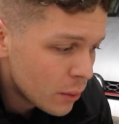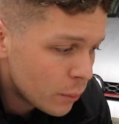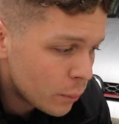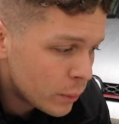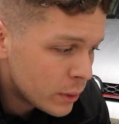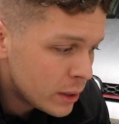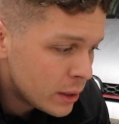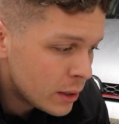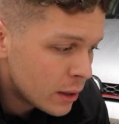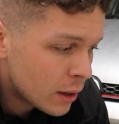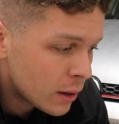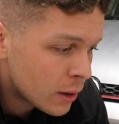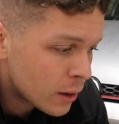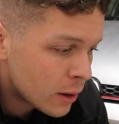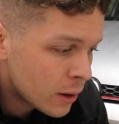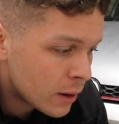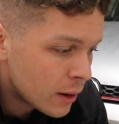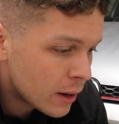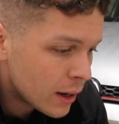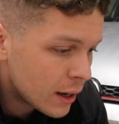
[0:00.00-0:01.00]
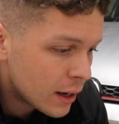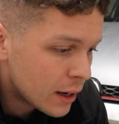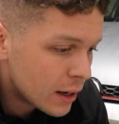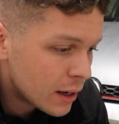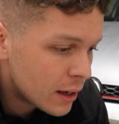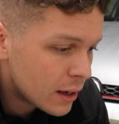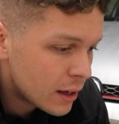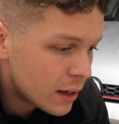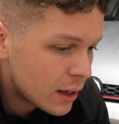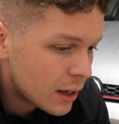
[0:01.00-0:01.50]
we are,
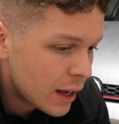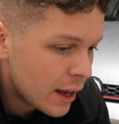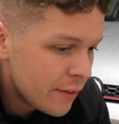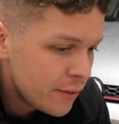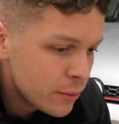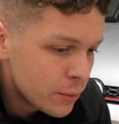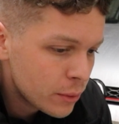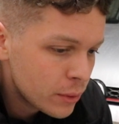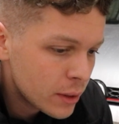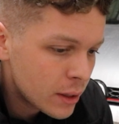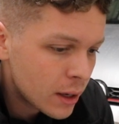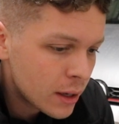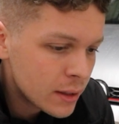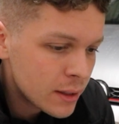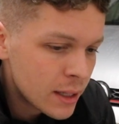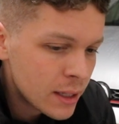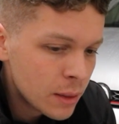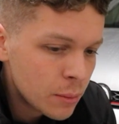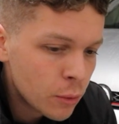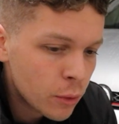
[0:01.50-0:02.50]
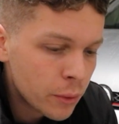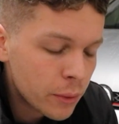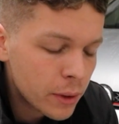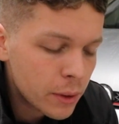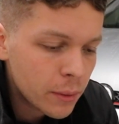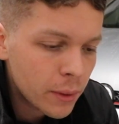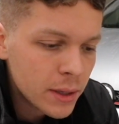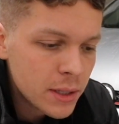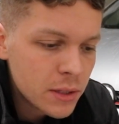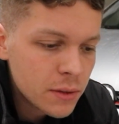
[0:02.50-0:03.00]
I haven't really gotten any more
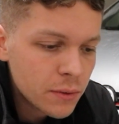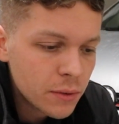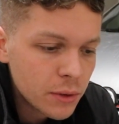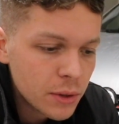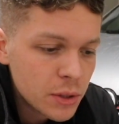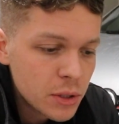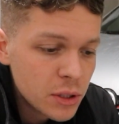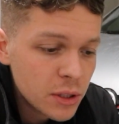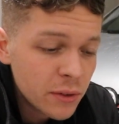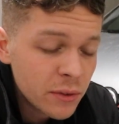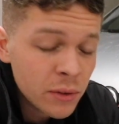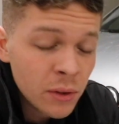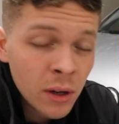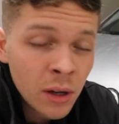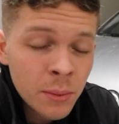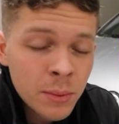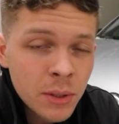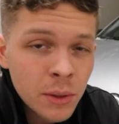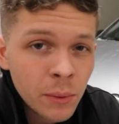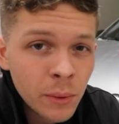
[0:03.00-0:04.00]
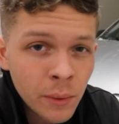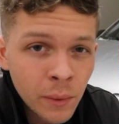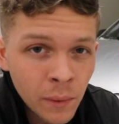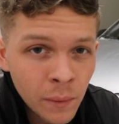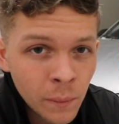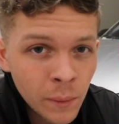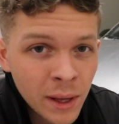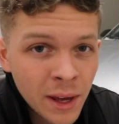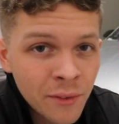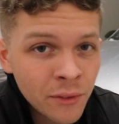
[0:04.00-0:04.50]
requests for the shiftknob, so
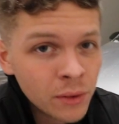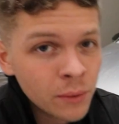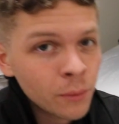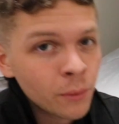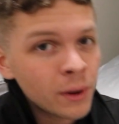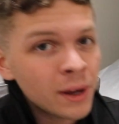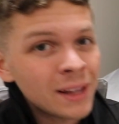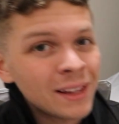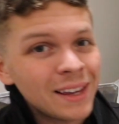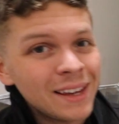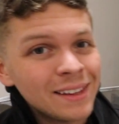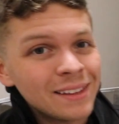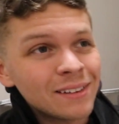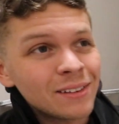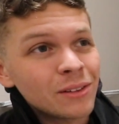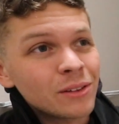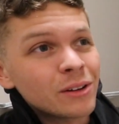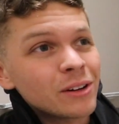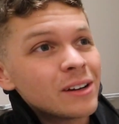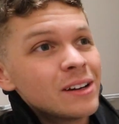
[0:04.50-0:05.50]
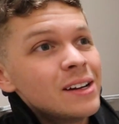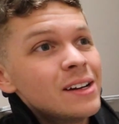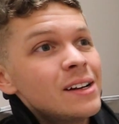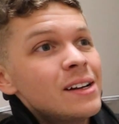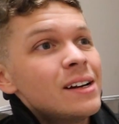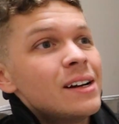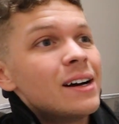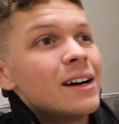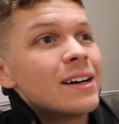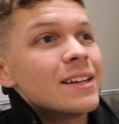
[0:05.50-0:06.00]
we haven't ran another
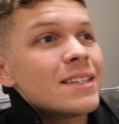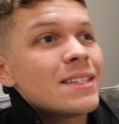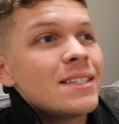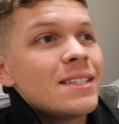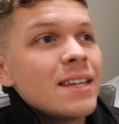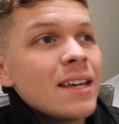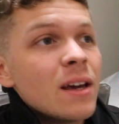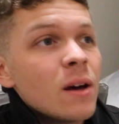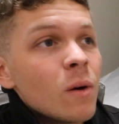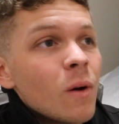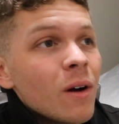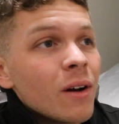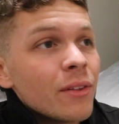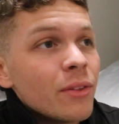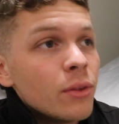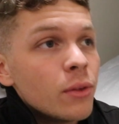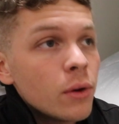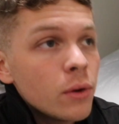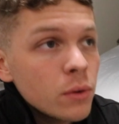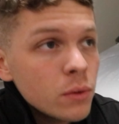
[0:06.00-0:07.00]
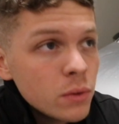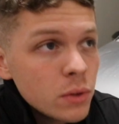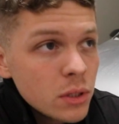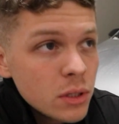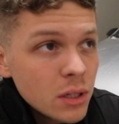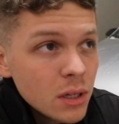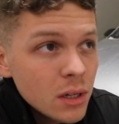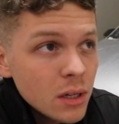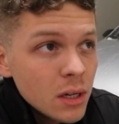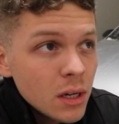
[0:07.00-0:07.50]
sale on
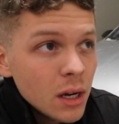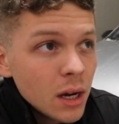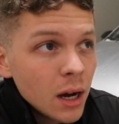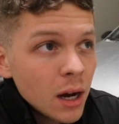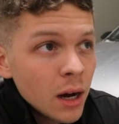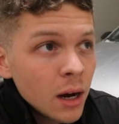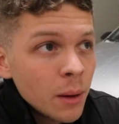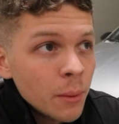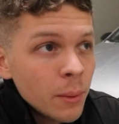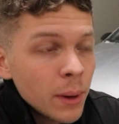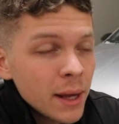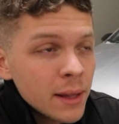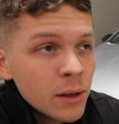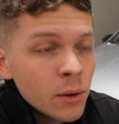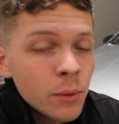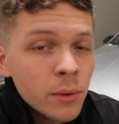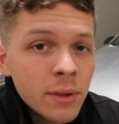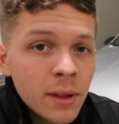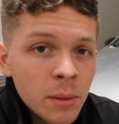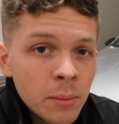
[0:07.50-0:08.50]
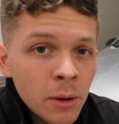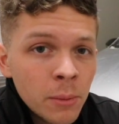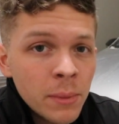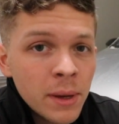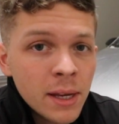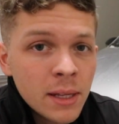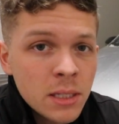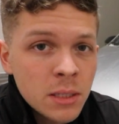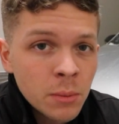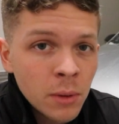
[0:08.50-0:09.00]
those. I know we're thinking about
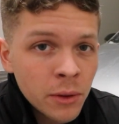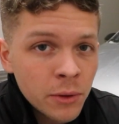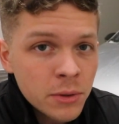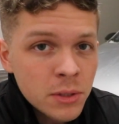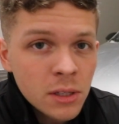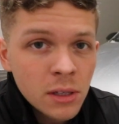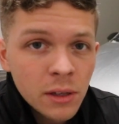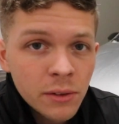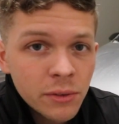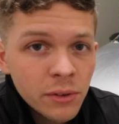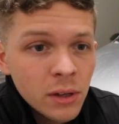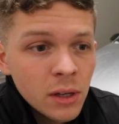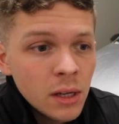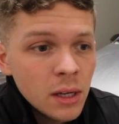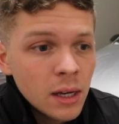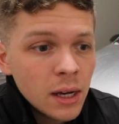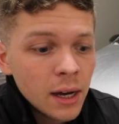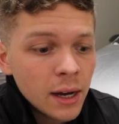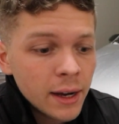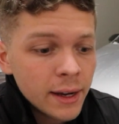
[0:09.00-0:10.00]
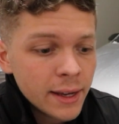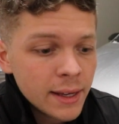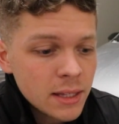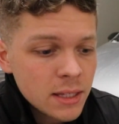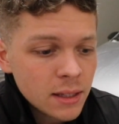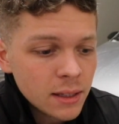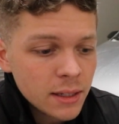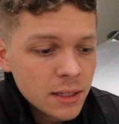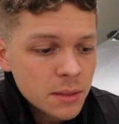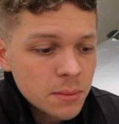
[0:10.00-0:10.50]
making some other stuff,
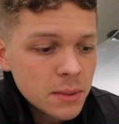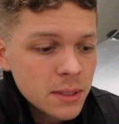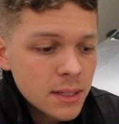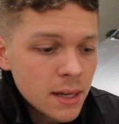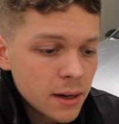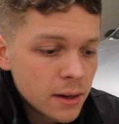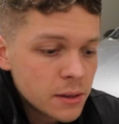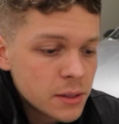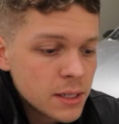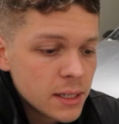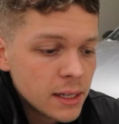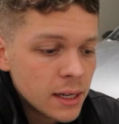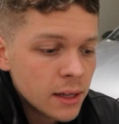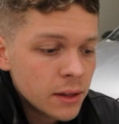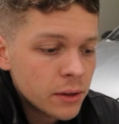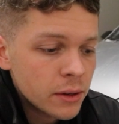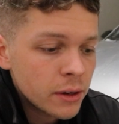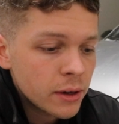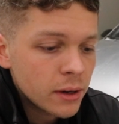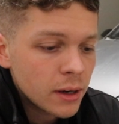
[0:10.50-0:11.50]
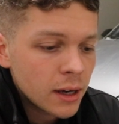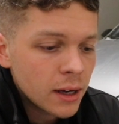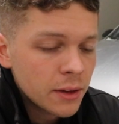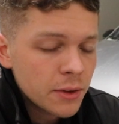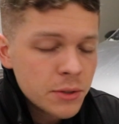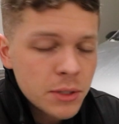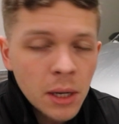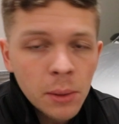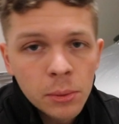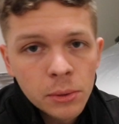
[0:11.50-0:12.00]
get like some stickers together.
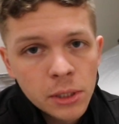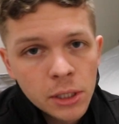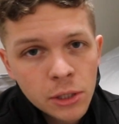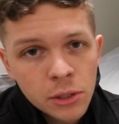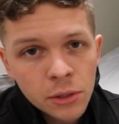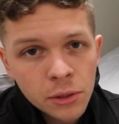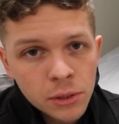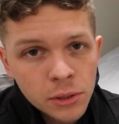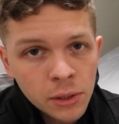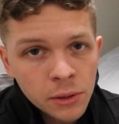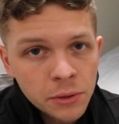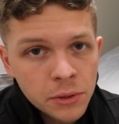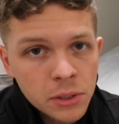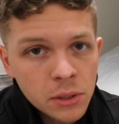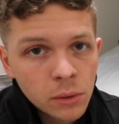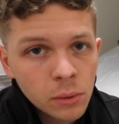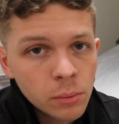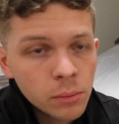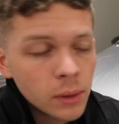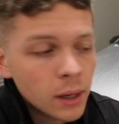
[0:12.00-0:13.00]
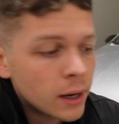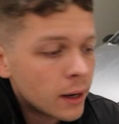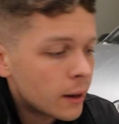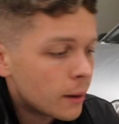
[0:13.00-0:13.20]
There's a couple t-shirts on there still,